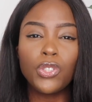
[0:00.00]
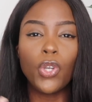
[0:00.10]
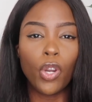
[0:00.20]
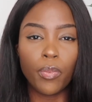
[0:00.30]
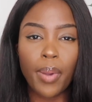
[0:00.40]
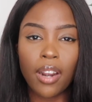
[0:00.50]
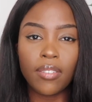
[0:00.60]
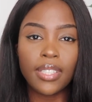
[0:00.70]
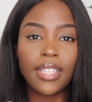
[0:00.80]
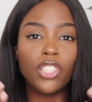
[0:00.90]
too
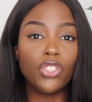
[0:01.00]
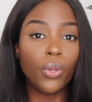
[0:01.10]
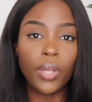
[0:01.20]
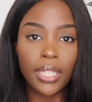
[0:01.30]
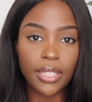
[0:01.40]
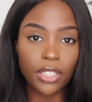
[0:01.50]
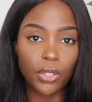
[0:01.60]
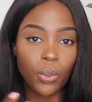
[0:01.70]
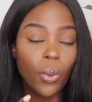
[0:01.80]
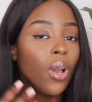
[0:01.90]
overpowering, that don't listen
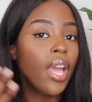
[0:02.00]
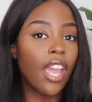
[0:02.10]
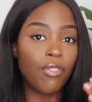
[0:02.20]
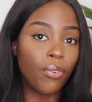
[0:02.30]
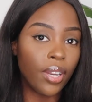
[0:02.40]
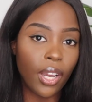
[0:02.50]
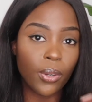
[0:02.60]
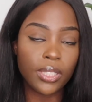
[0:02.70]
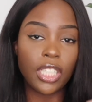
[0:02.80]
to everyone else,